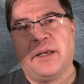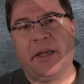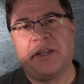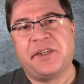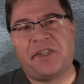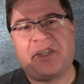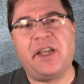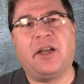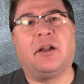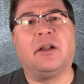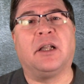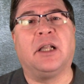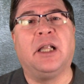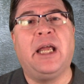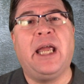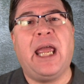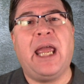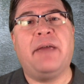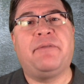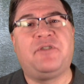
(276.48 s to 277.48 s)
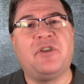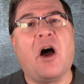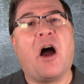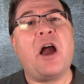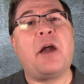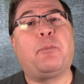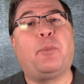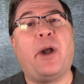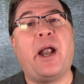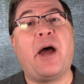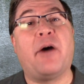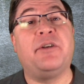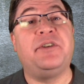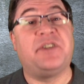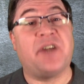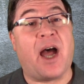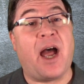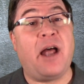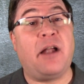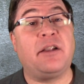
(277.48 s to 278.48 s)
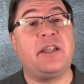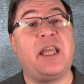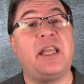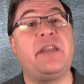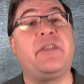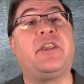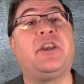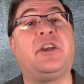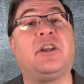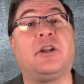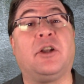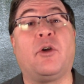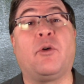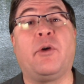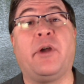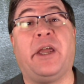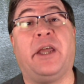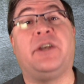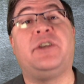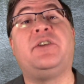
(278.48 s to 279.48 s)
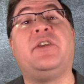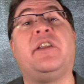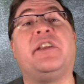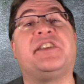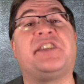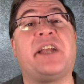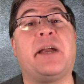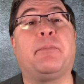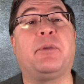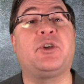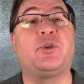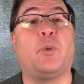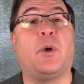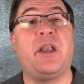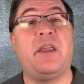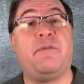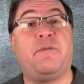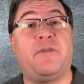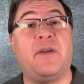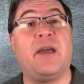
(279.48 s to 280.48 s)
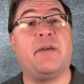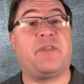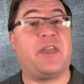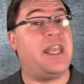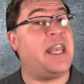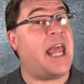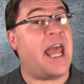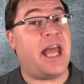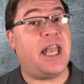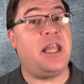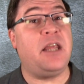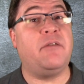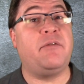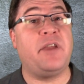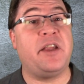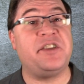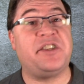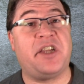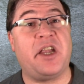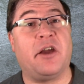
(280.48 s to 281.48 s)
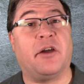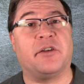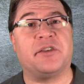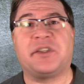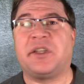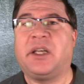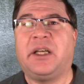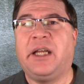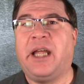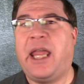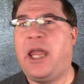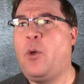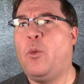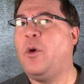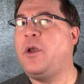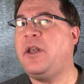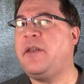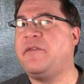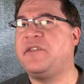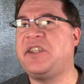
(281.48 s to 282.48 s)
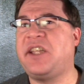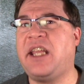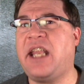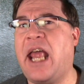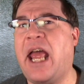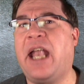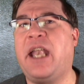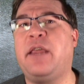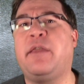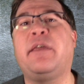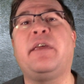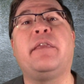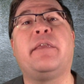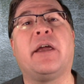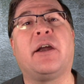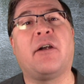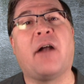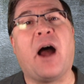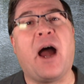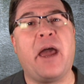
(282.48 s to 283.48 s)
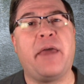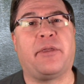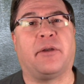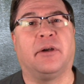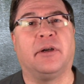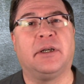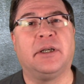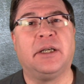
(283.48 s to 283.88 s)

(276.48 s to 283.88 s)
Still, if Doc Brown dialed in the DeLorean to December 25th in any of these years, he wouldn't have seen anything there either.